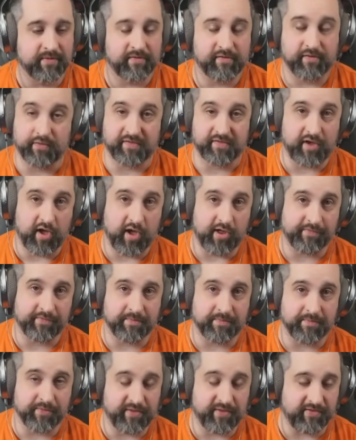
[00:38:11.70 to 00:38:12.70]
So it's gone
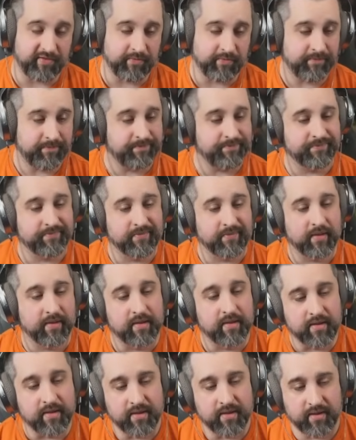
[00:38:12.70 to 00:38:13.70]
from 3-2.
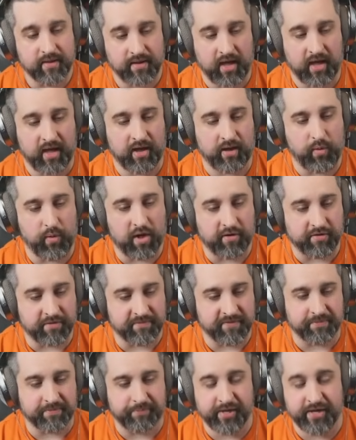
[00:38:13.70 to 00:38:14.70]
Welcome
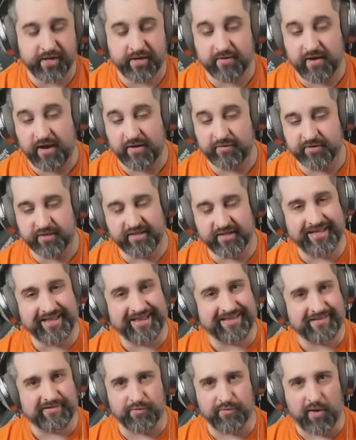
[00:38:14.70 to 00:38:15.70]
to the playground. A
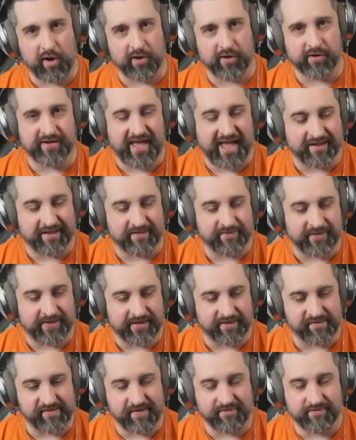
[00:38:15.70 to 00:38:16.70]
little too hard to activate
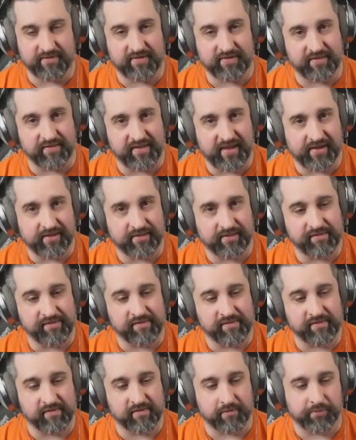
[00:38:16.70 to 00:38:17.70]
at 17
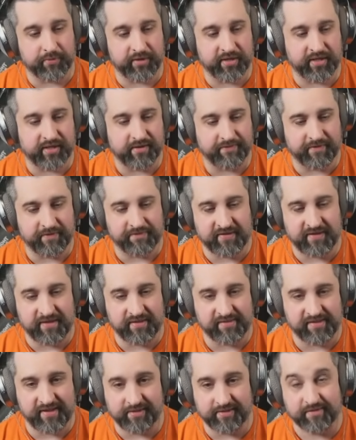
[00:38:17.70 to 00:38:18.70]
seconds. So we're putting it at
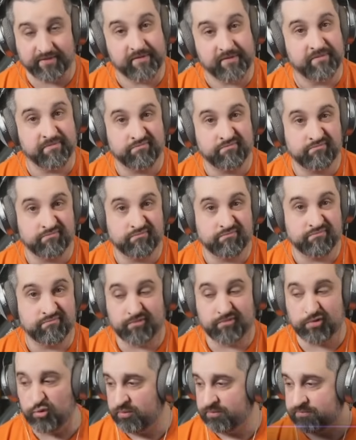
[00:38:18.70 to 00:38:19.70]
15 seconds.
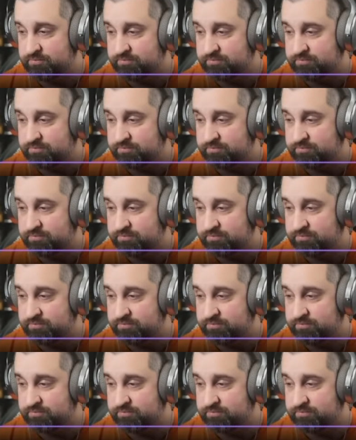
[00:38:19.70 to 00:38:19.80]
Cool.